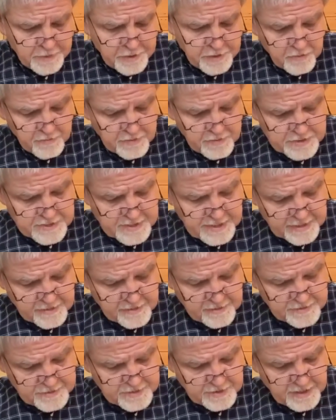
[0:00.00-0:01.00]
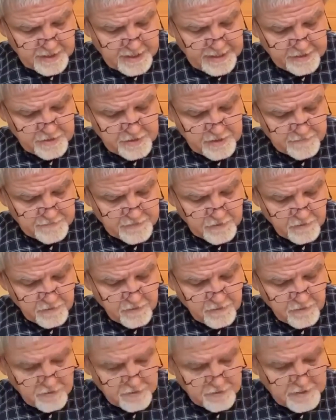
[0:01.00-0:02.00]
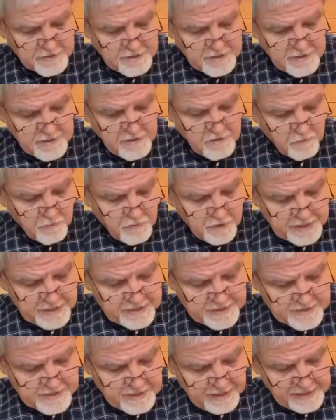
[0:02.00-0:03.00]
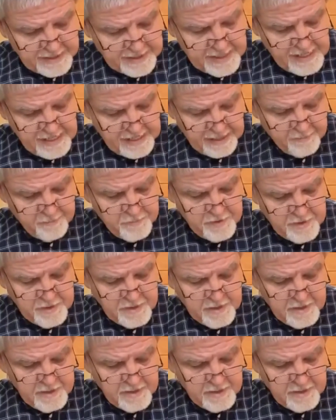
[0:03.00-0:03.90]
Manoah said unto the angel of the Lord, What is thy name?